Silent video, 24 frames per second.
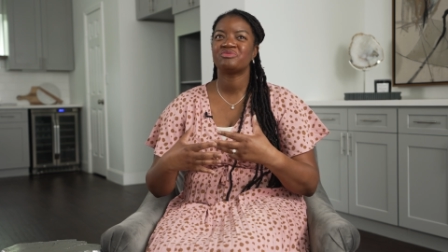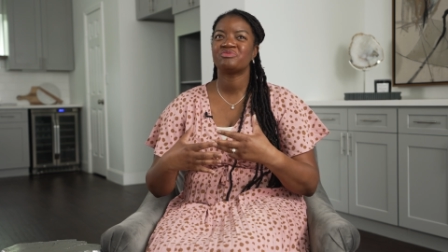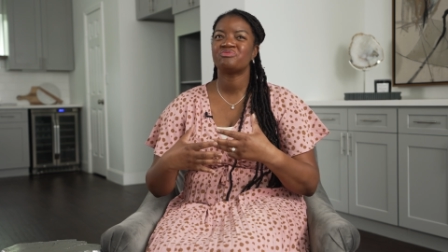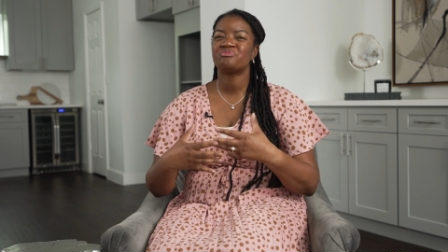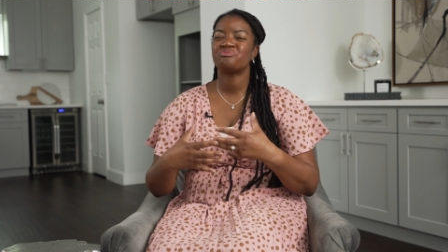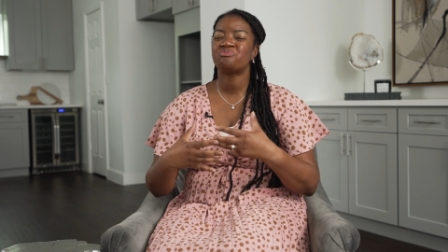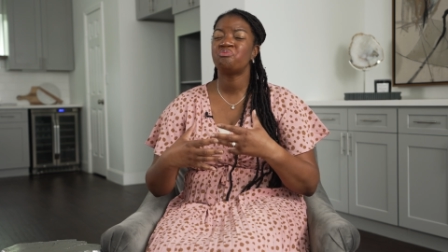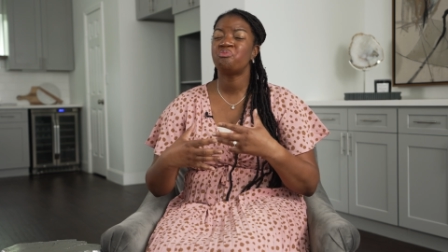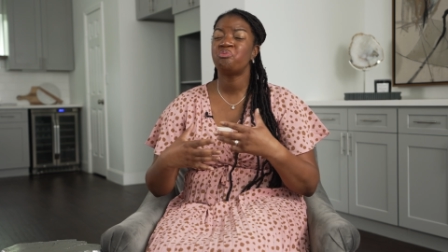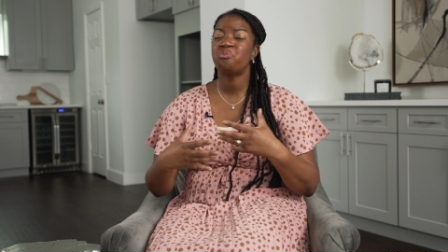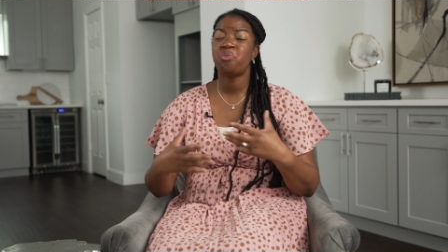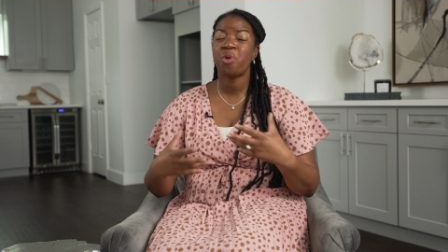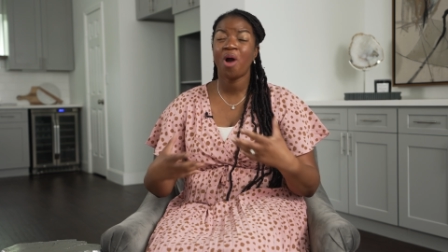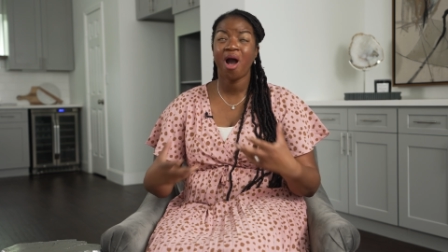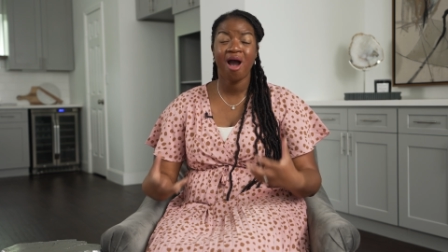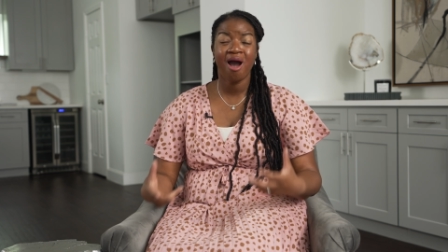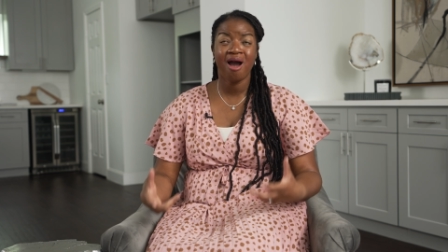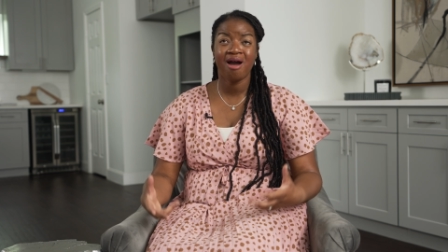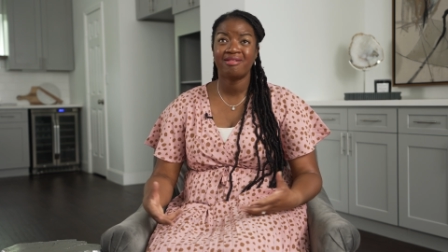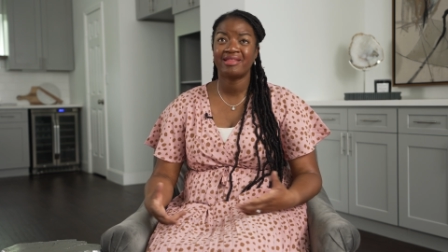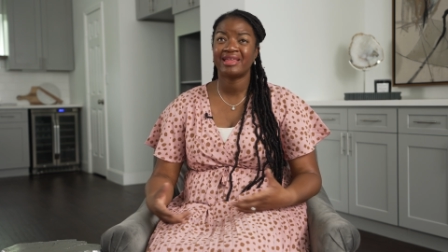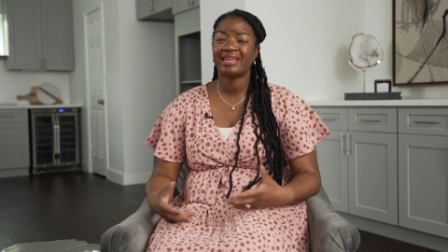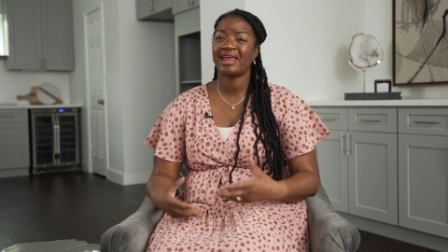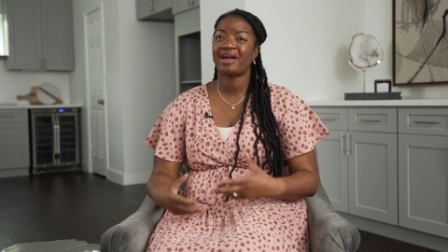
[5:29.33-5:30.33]

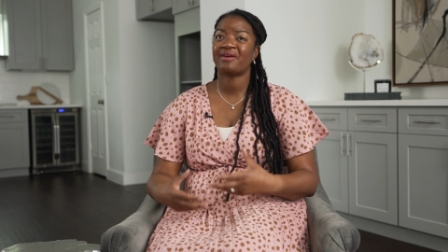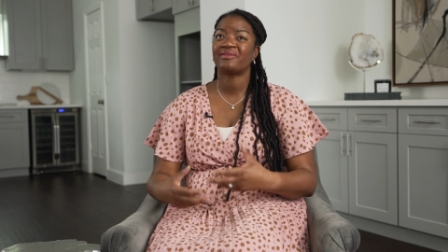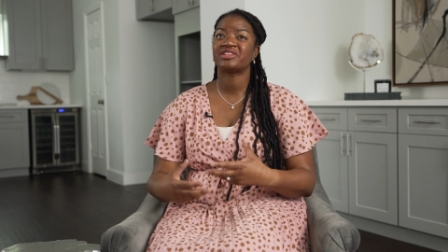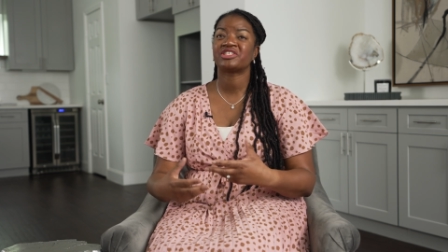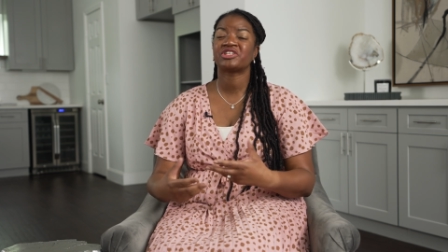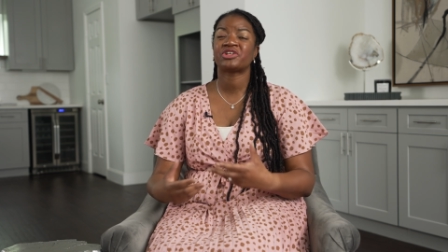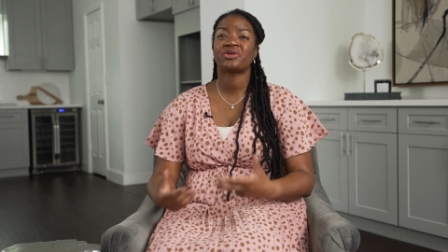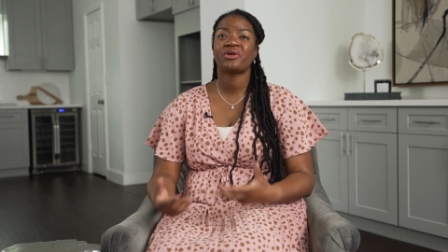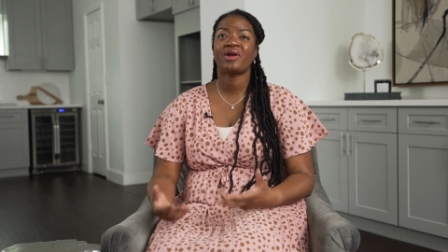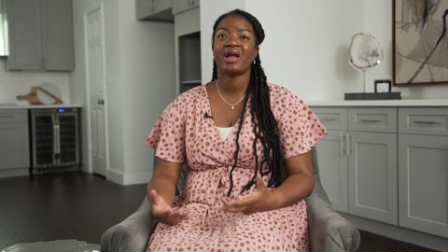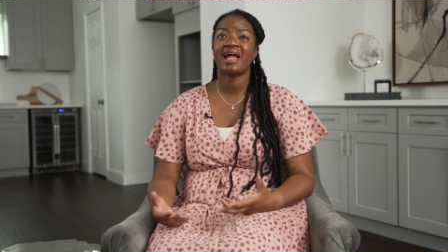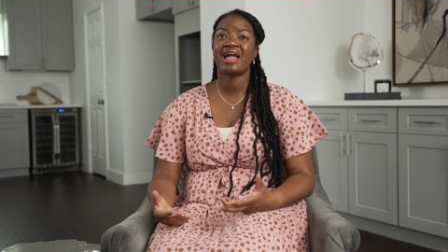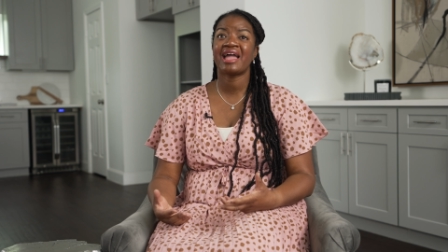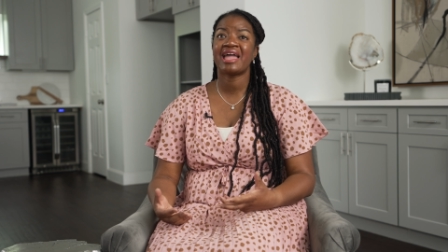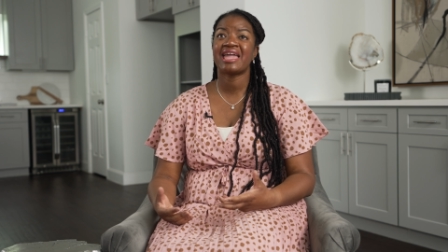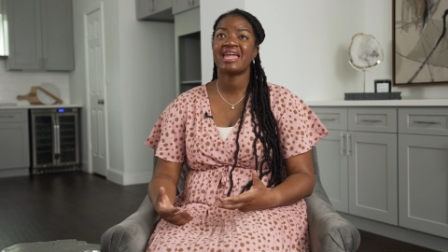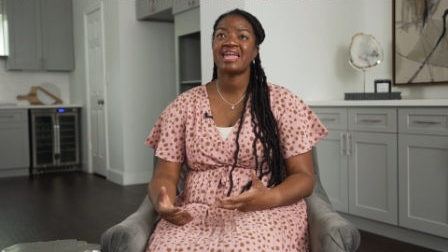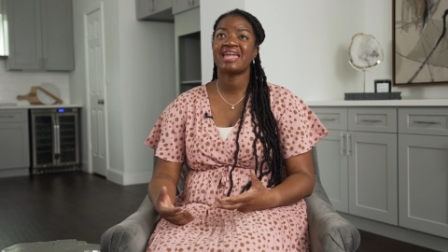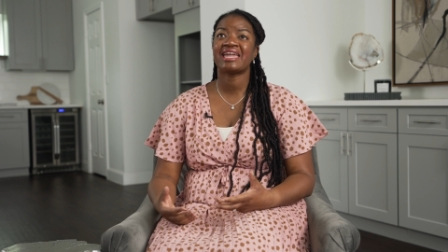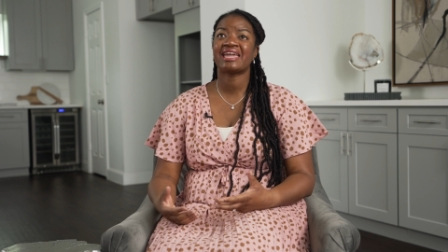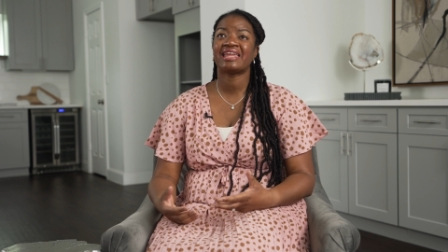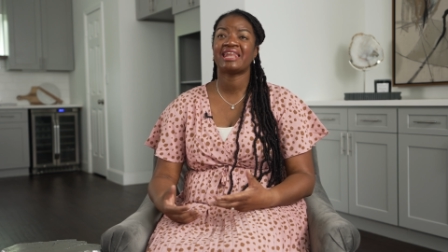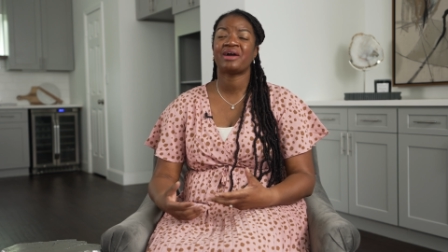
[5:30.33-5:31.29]
bawling, I was crying,